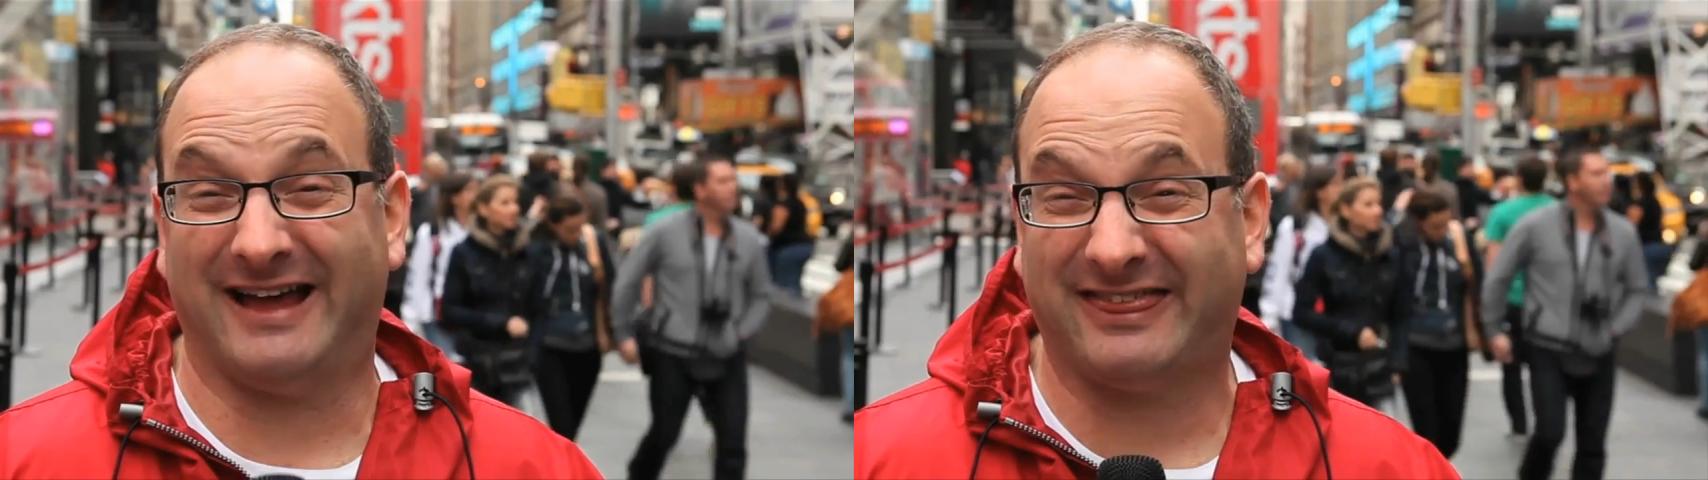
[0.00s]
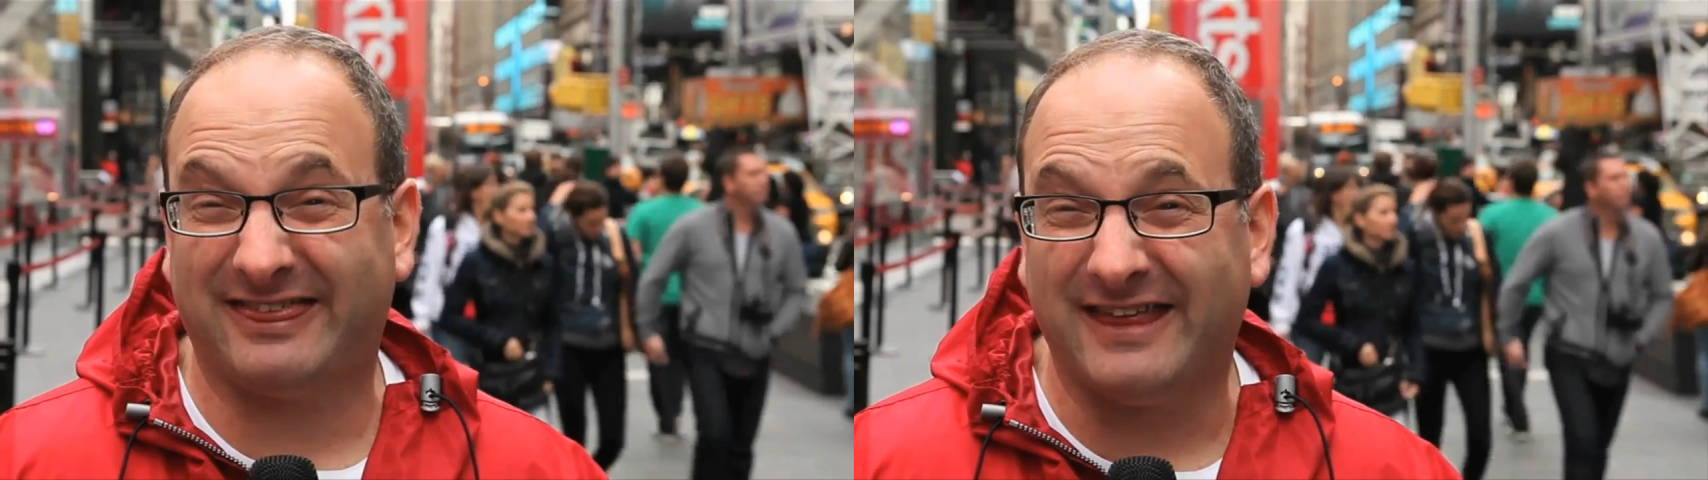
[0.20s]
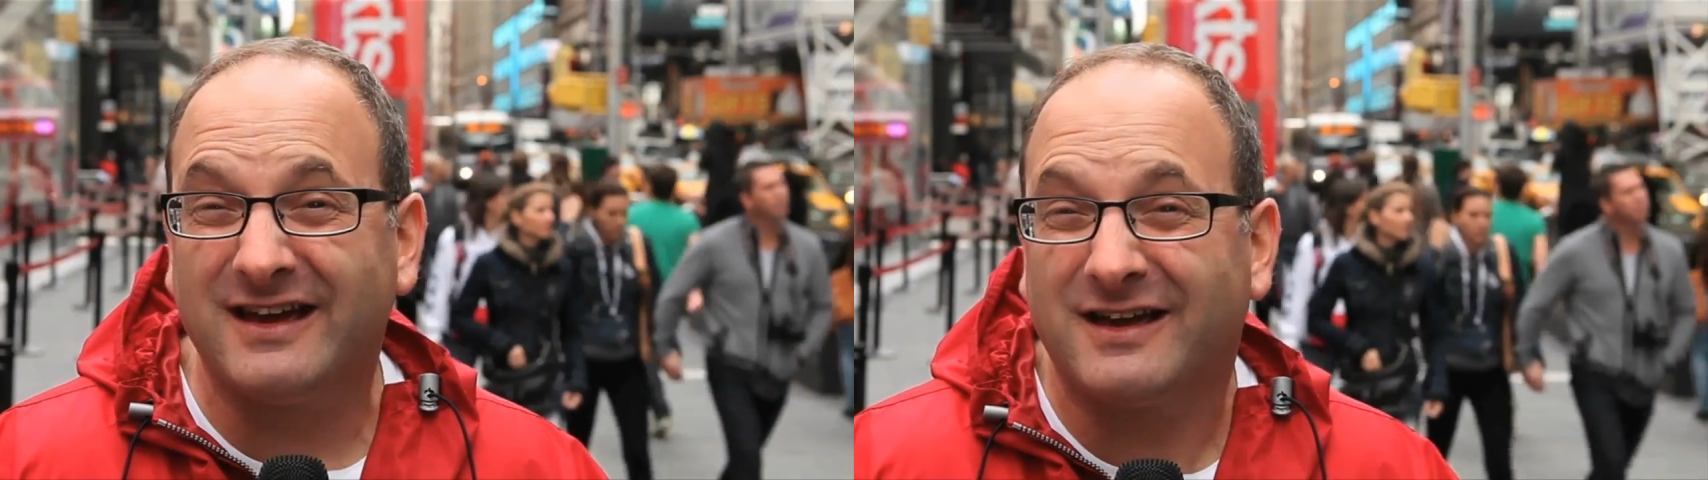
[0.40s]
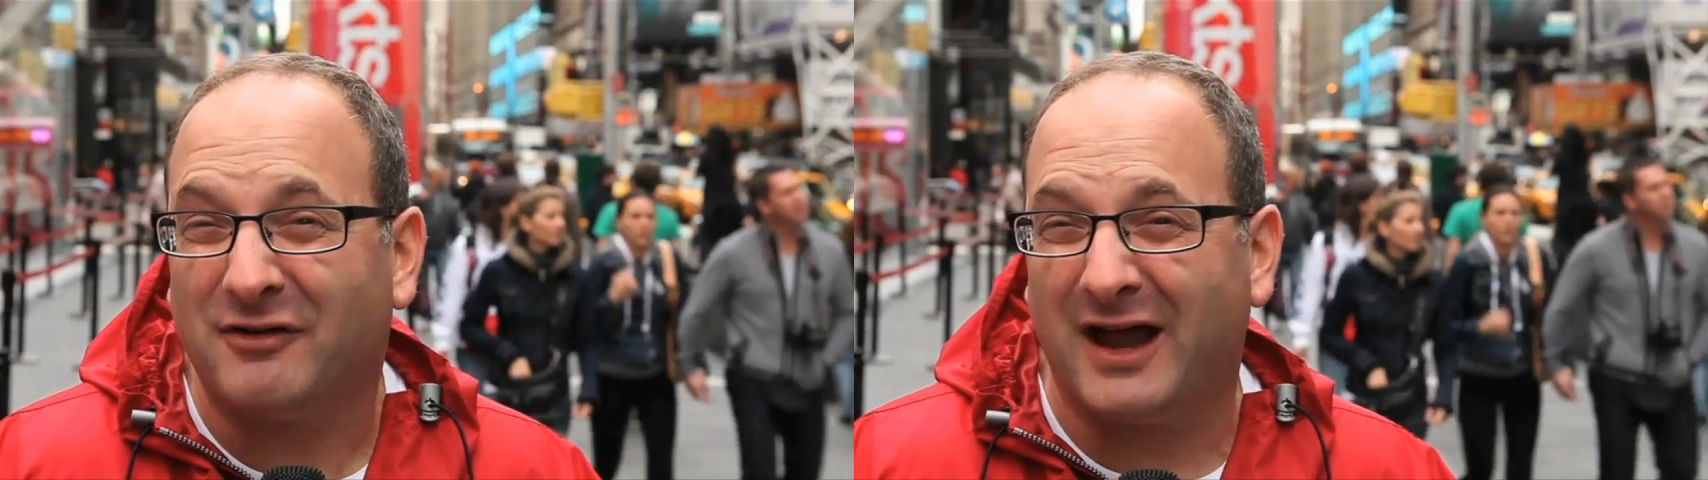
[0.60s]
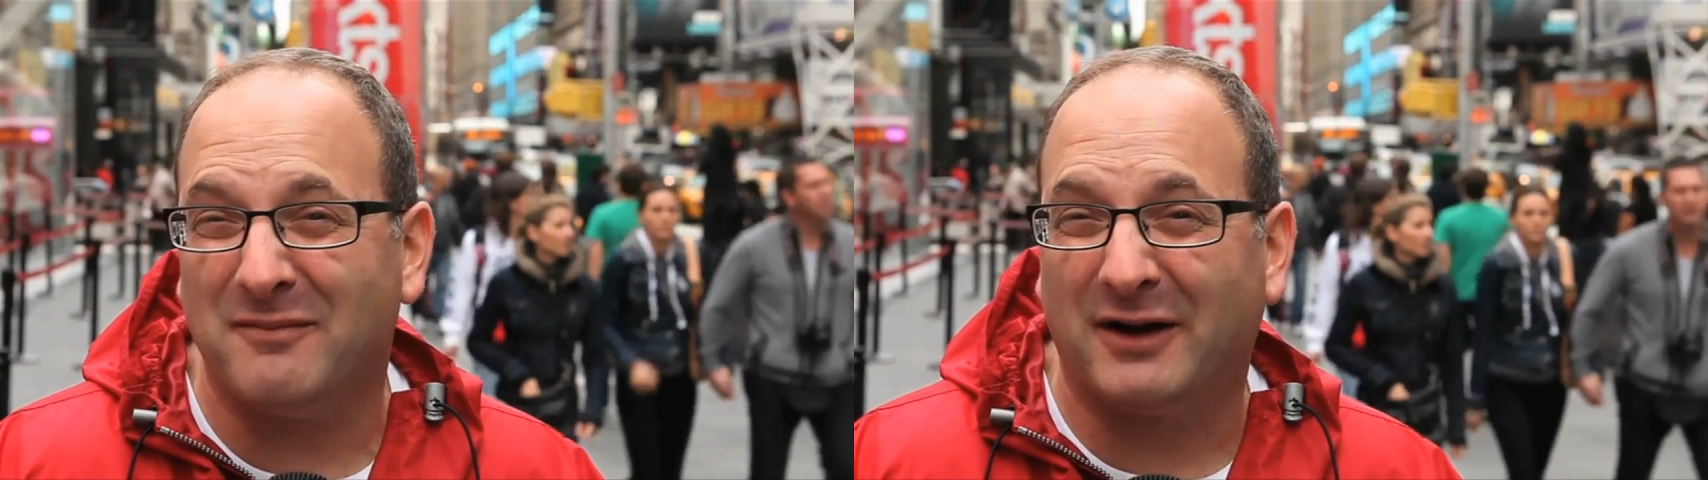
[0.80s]
I think
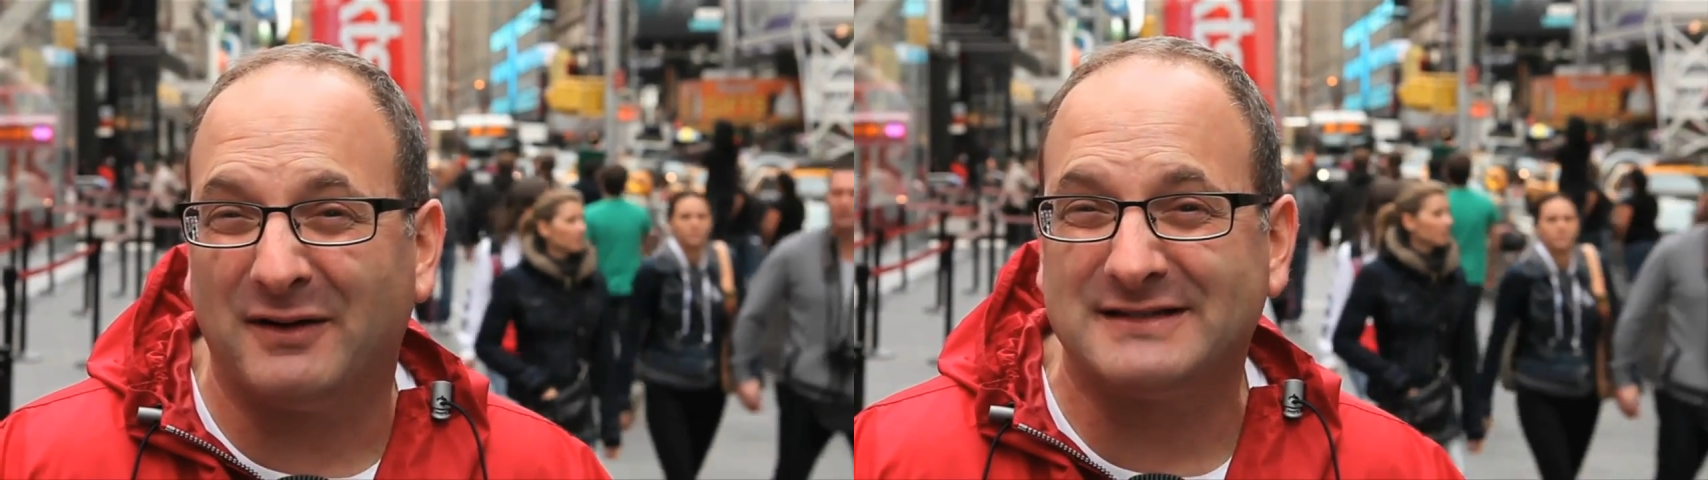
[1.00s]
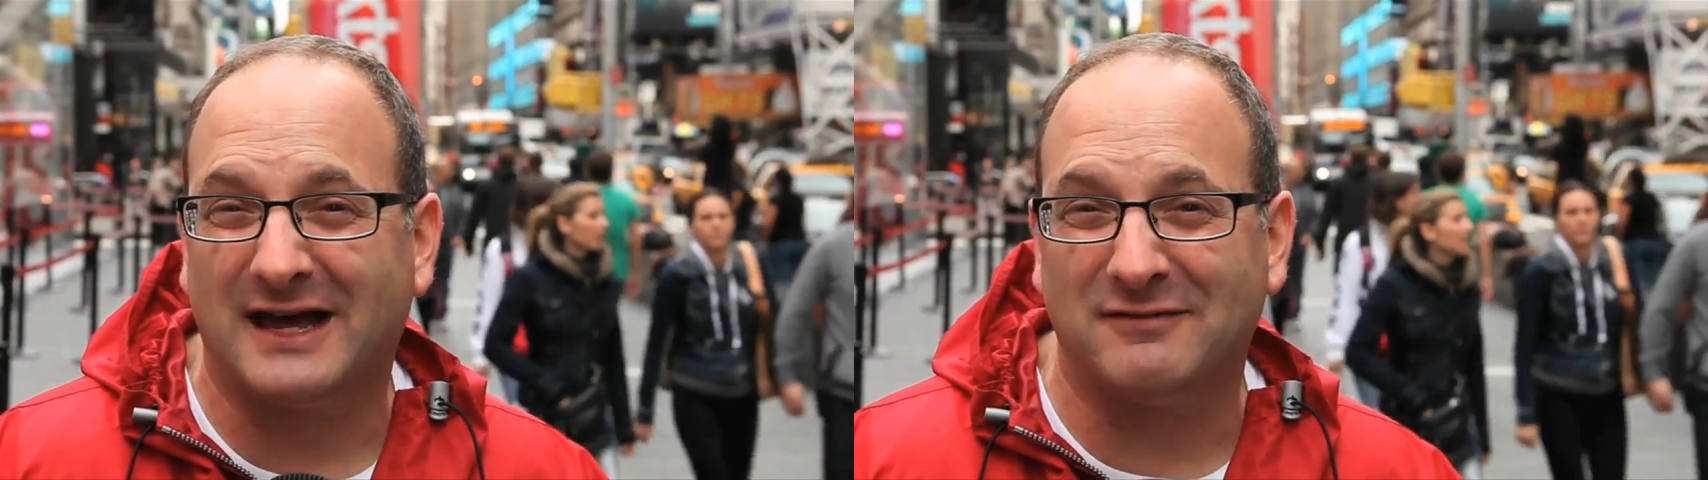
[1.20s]
cranberries